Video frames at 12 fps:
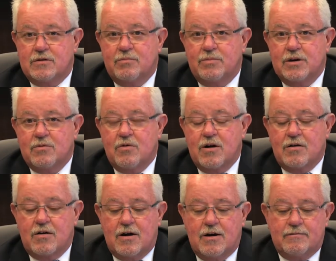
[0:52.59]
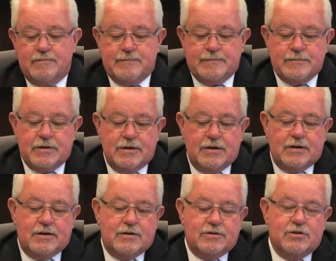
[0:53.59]
to be aware of.
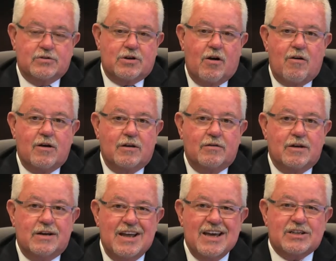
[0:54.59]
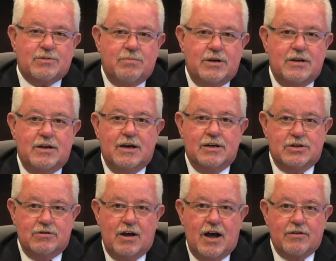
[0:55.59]
So starting next Monday,
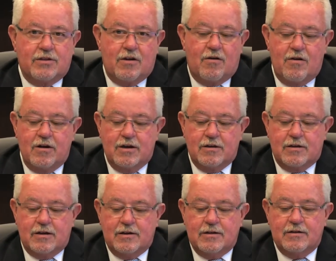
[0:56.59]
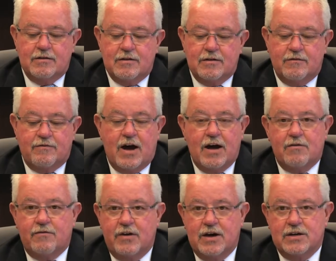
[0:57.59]
July 30th, the
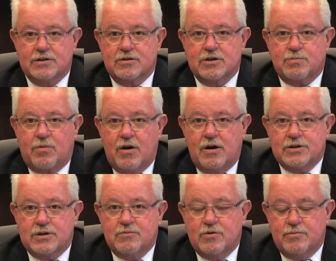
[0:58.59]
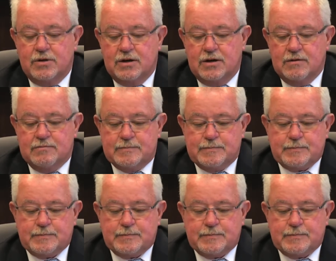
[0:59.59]
final phase of this project will begin.